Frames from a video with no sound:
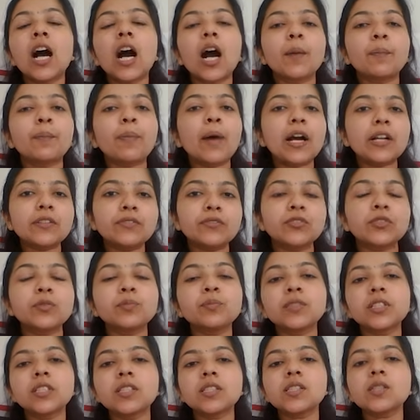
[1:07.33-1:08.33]
Apart
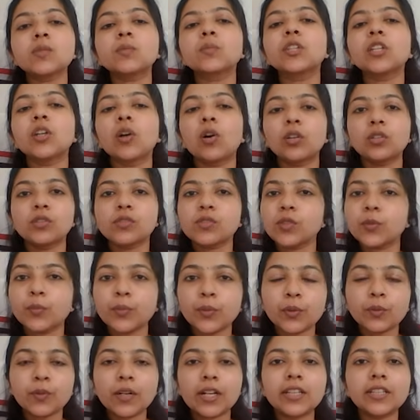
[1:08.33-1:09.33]
from this, we also
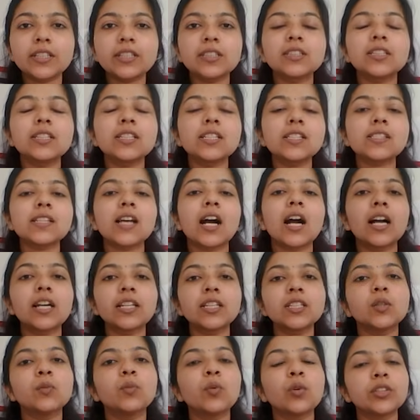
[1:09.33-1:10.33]
provide these
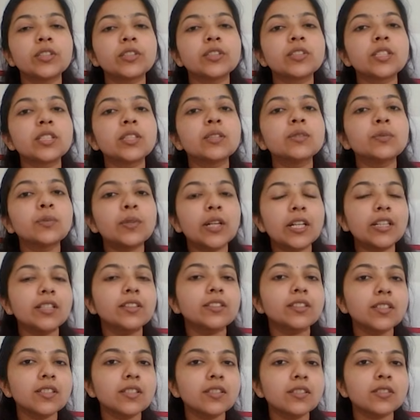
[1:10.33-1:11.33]
high quality,
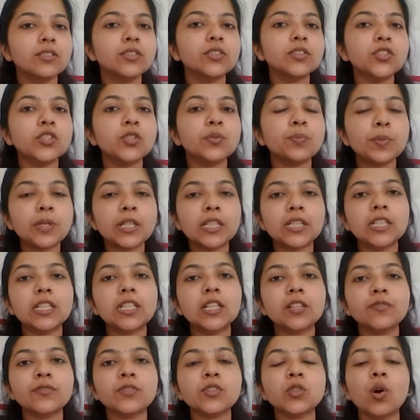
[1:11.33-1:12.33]
well researched
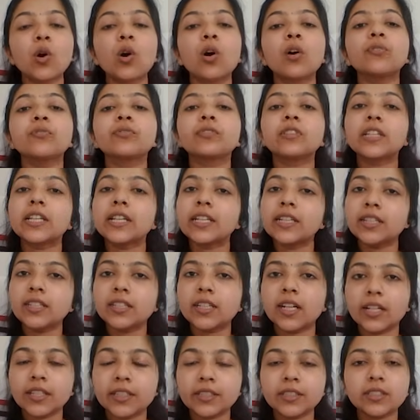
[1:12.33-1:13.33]
PDFs of daily
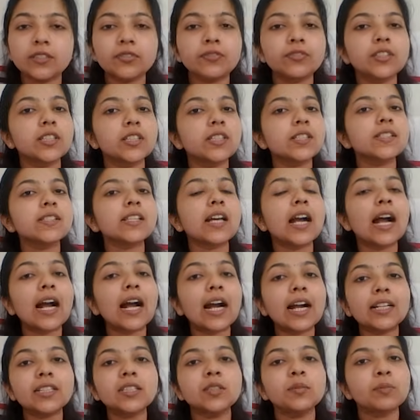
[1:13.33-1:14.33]
current affairs
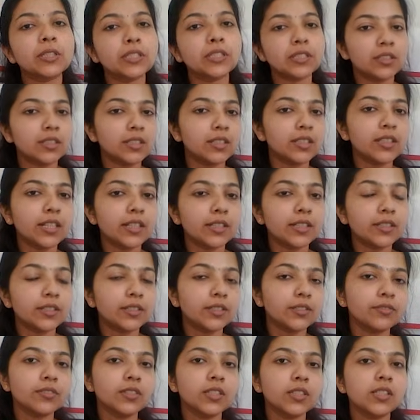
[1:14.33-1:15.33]
and monthly
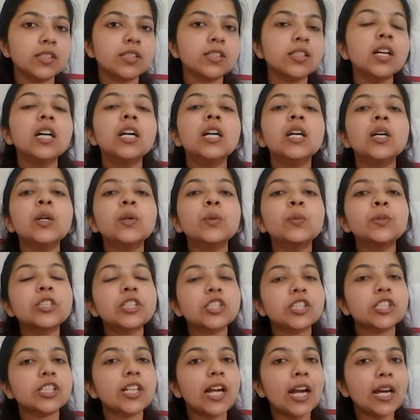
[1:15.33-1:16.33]
current affairs,
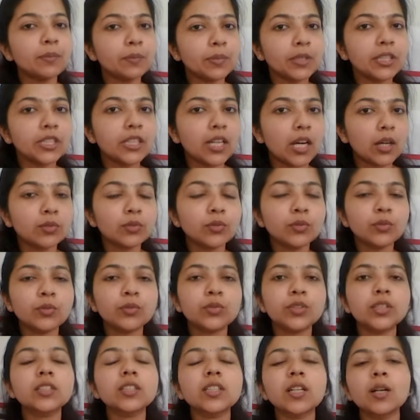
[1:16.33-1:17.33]
which can be
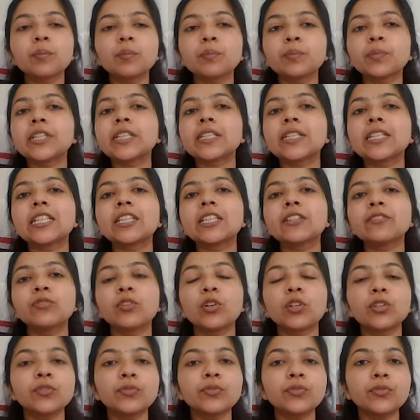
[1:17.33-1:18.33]
downloaded completely
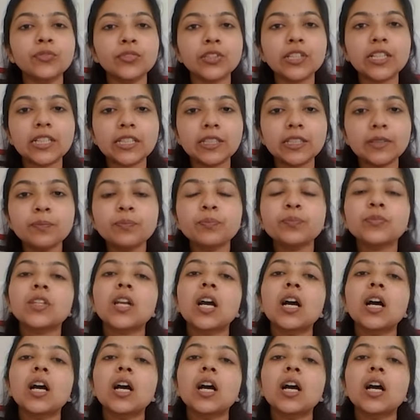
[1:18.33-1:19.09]
for free